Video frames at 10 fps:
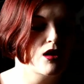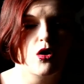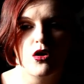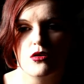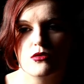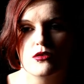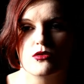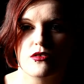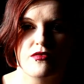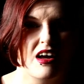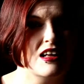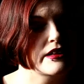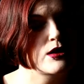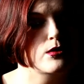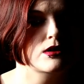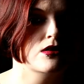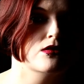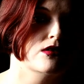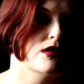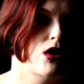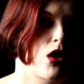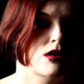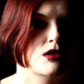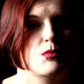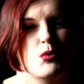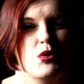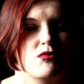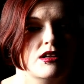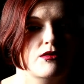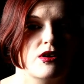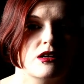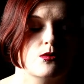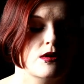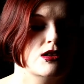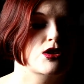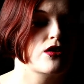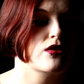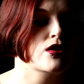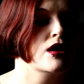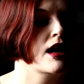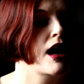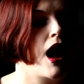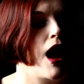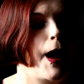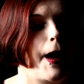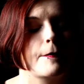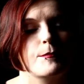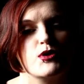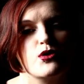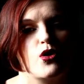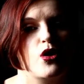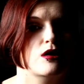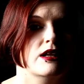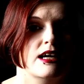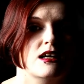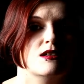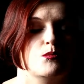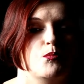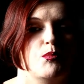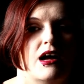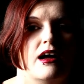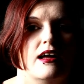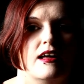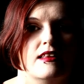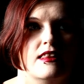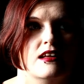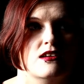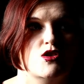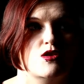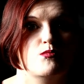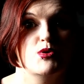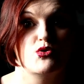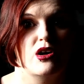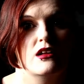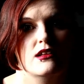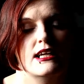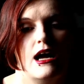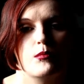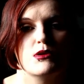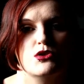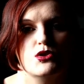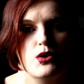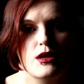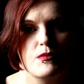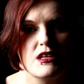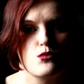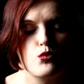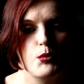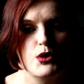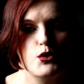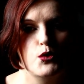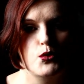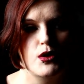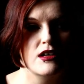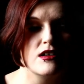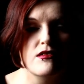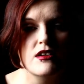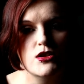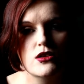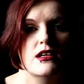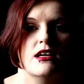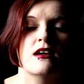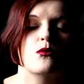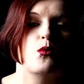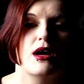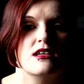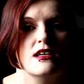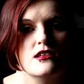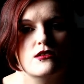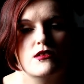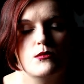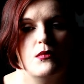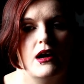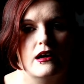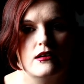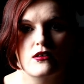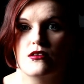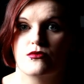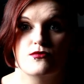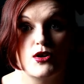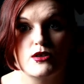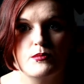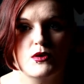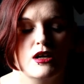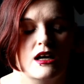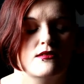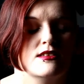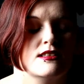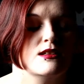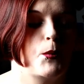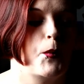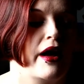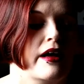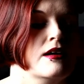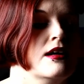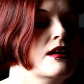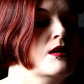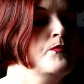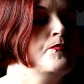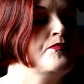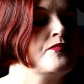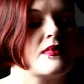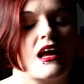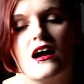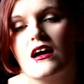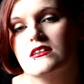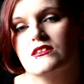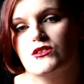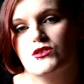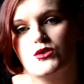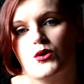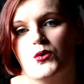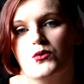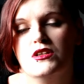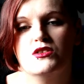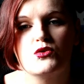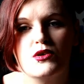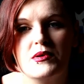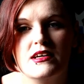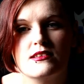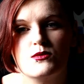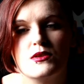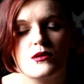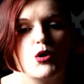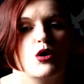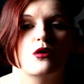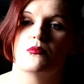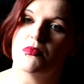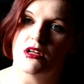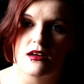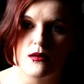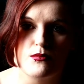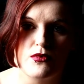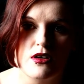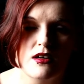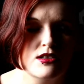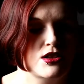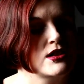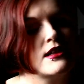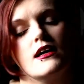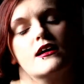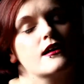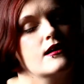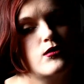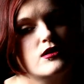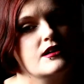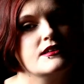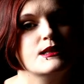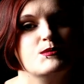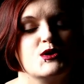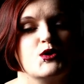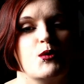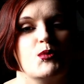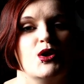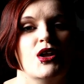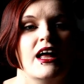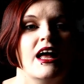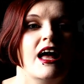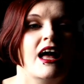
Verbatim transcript: They all sort of vaguely knew each other in college but weren't really friends with each other uh, but they're all linked by this betrayal that happened to them, this woman who individually went to each of them and fucked up their lives in some way. And so the story begins with them all meeting up for lunch. Everything seems normal.